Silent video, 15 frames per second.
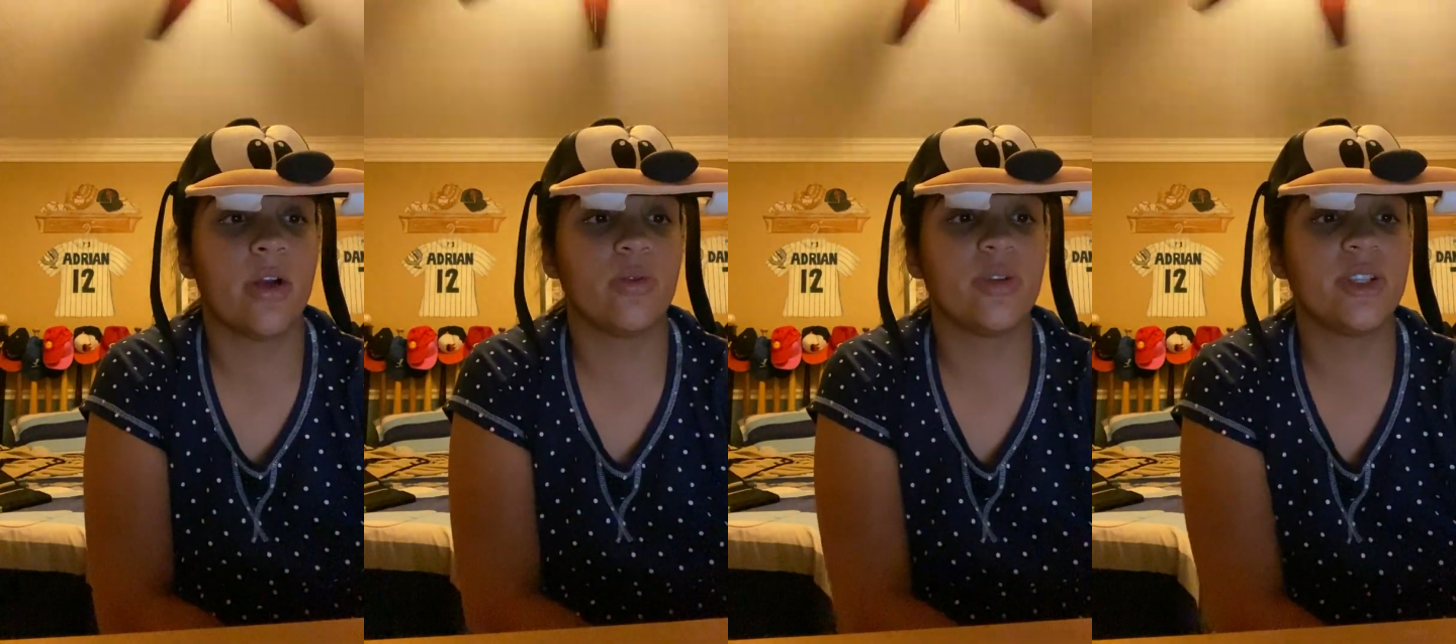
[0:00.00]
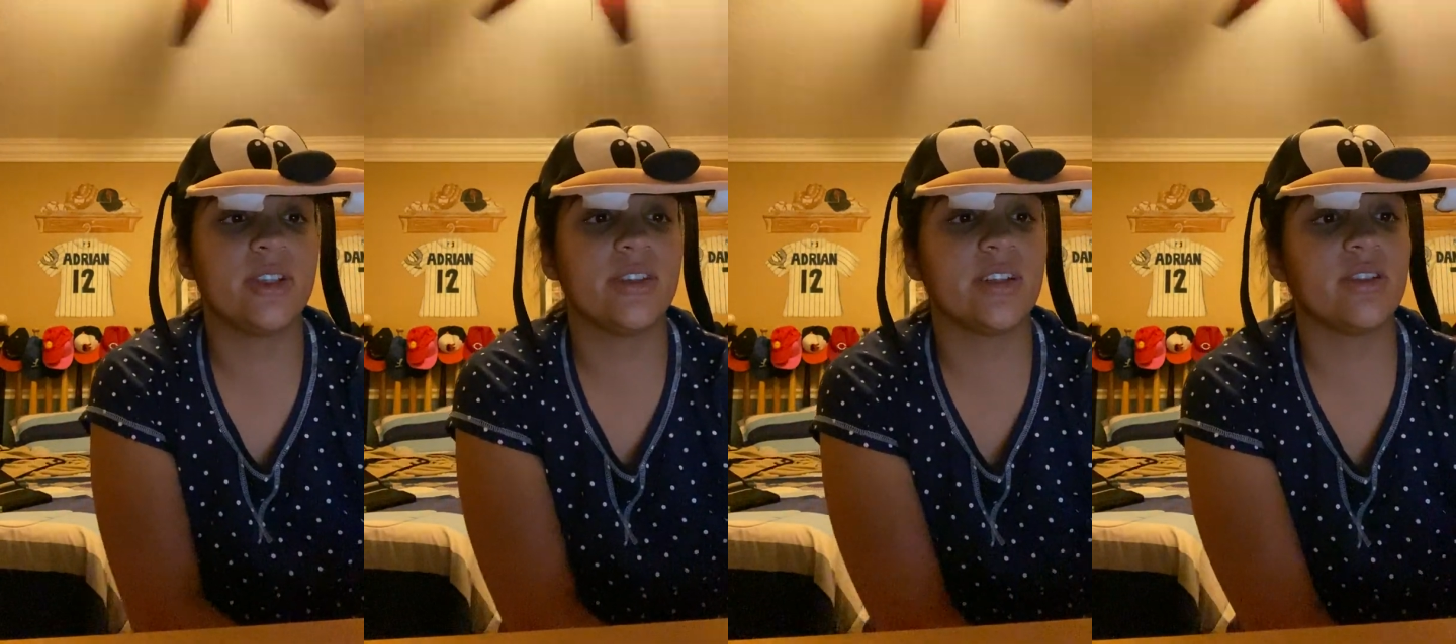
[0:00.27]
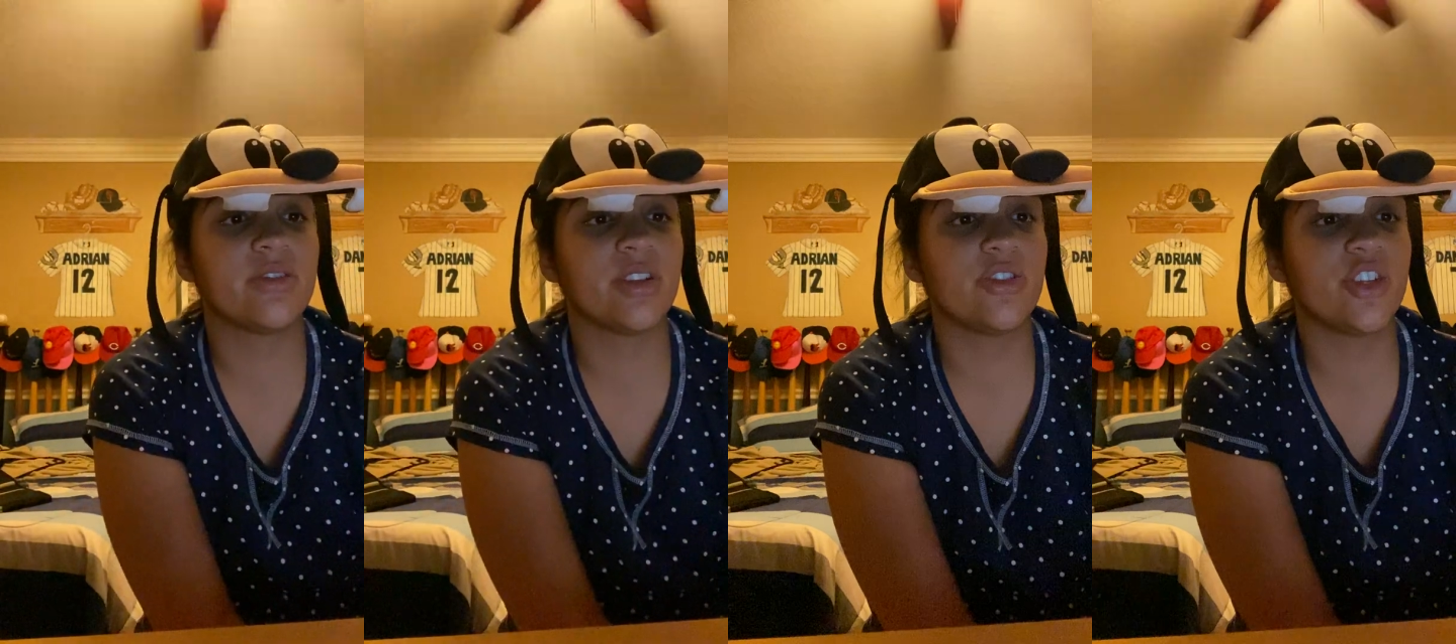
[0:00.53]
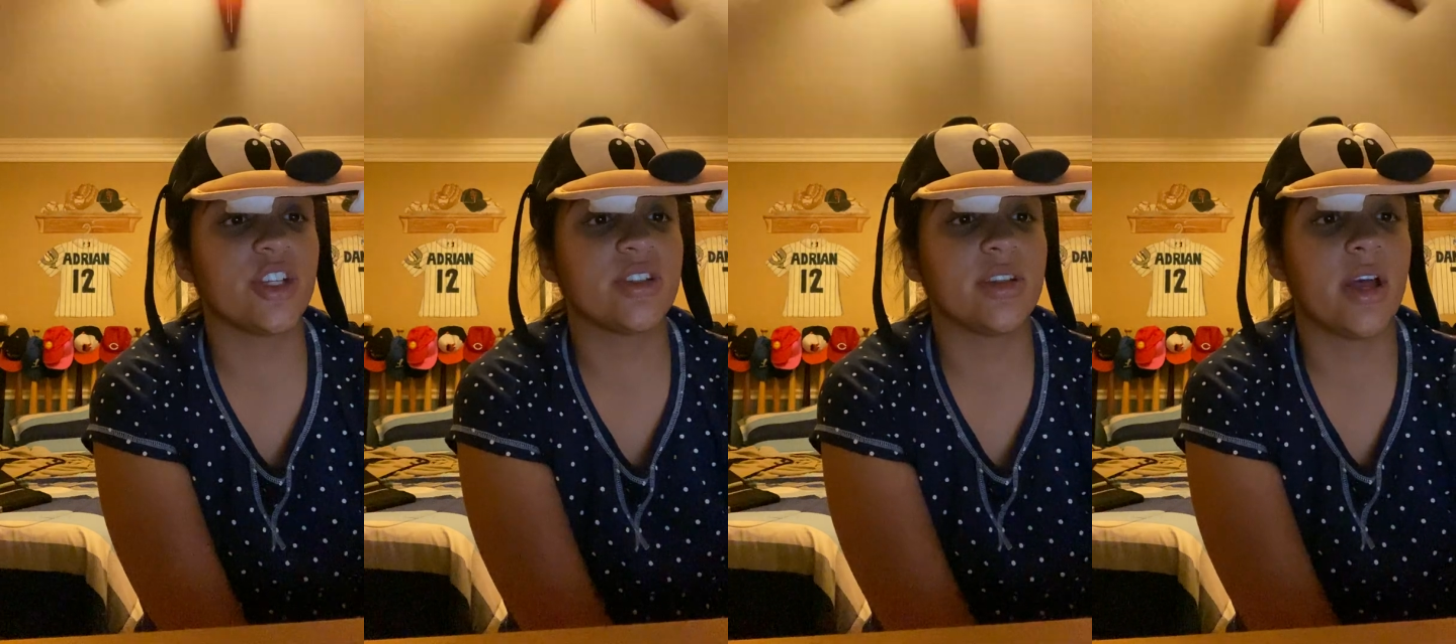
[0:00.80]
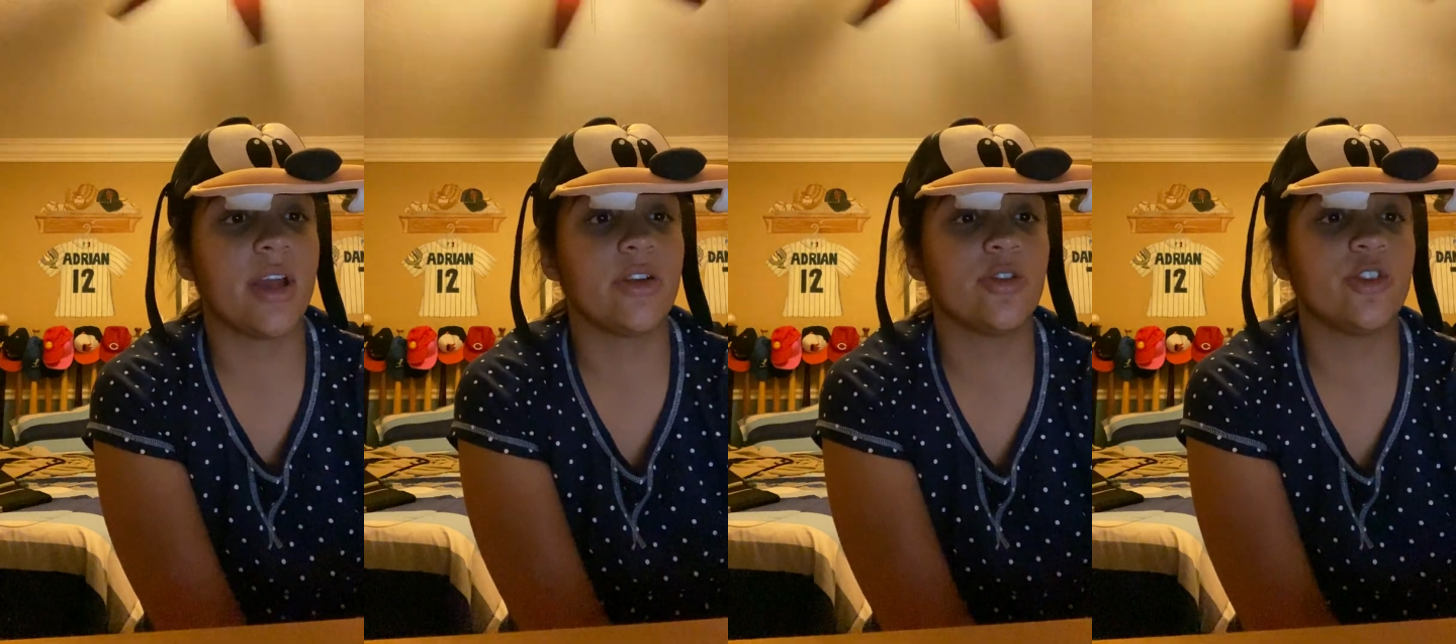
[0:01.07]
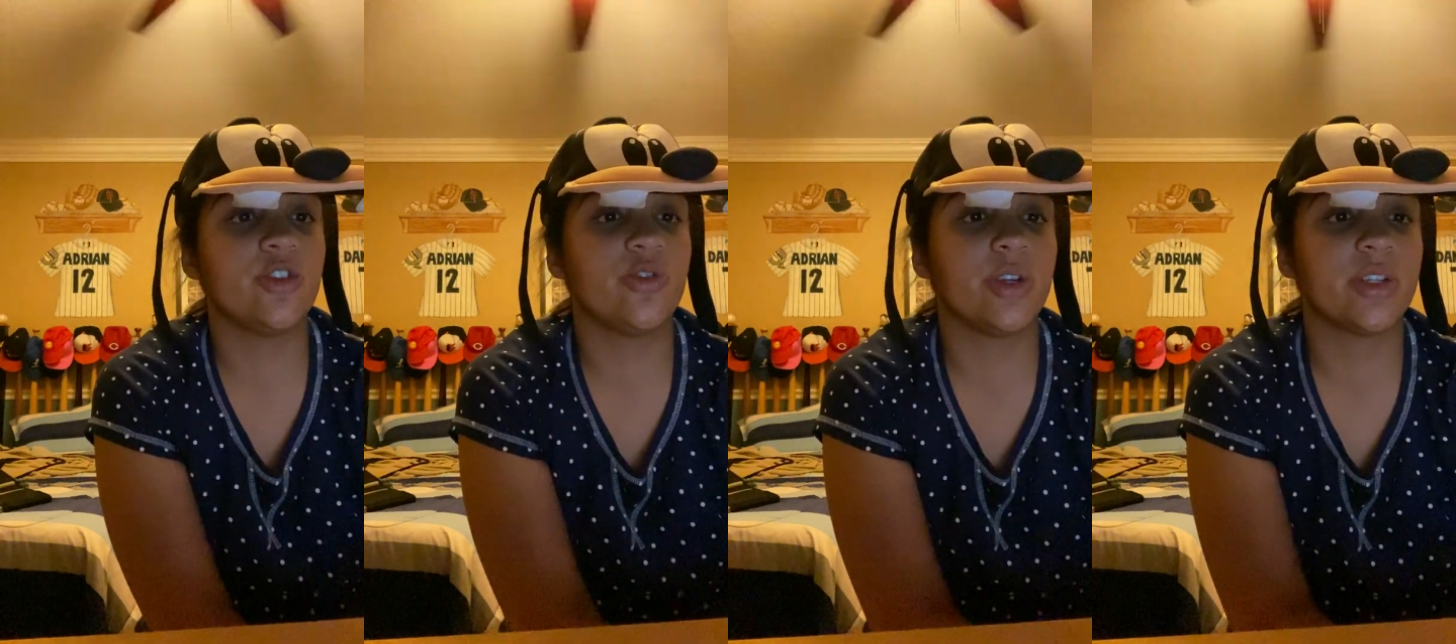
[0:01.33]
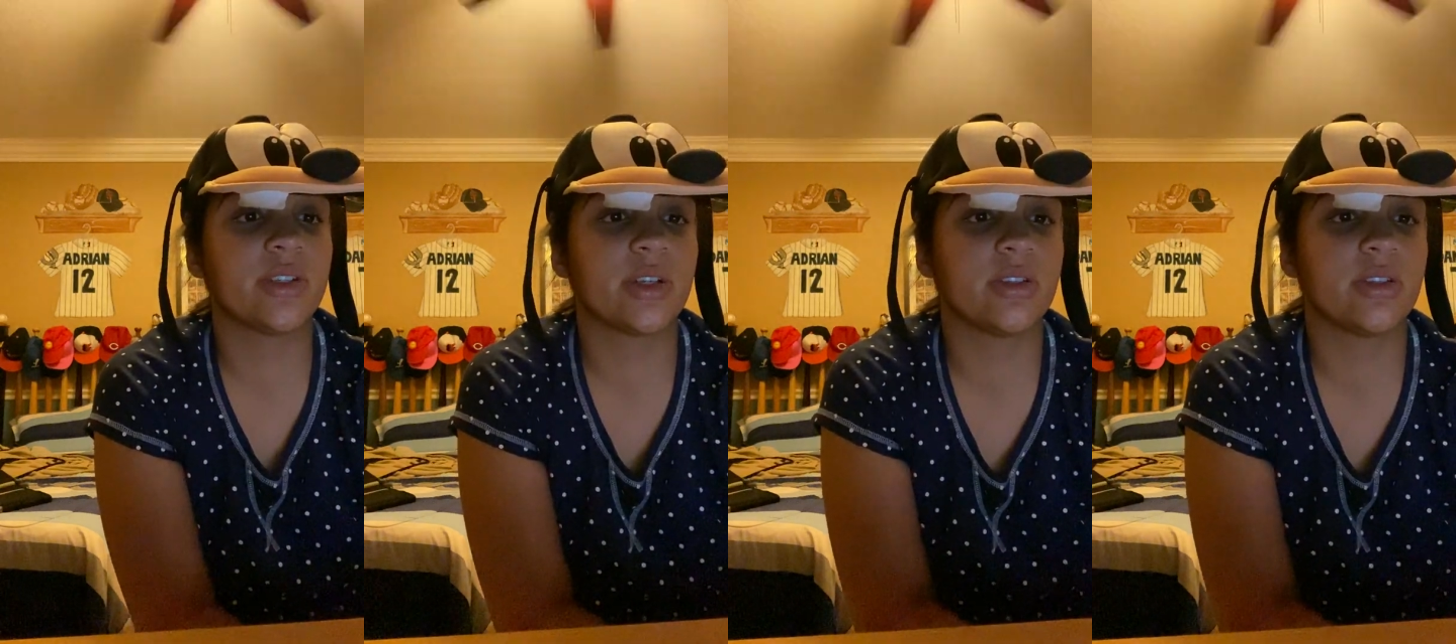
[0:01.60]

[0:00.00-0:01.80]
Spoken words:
Recent data suggests that energy drinks